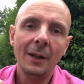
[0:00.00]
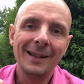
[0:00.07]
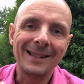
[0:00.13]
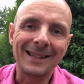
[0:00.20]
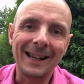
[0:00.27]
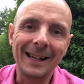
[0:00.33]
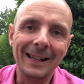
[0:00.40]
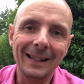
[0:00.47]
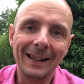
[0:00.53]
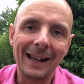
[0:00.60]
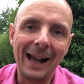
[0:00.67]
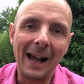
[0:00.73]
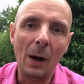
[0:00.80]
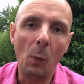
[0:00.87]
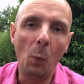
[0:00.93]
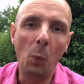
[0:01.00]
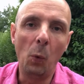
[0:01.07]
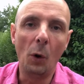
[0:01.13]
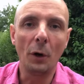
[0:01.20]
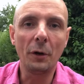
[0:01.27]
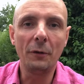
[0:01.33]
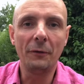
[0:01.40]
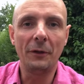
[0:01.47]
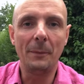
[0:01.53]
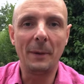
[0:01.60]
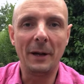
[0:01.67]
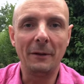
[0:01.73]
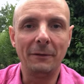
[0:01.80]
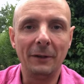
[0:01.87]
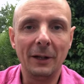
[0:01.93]
Saying that, one of the
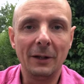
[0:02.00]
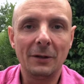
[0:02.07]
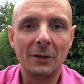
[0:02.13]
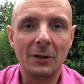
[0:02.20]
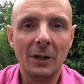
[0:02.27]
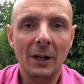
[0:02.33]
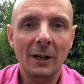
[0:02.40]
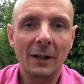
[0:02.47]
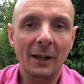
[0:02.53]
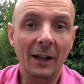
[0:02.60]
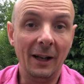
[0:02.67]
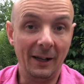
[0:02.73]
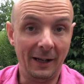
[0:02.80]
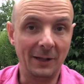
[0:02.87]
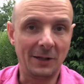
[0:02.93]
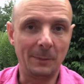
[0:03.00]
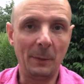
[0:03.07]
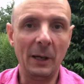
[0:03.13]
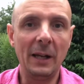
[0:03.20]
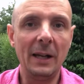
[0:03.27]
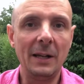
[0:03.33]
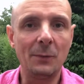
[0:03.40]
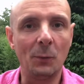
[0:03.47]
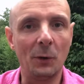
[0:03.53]
benefits is speed.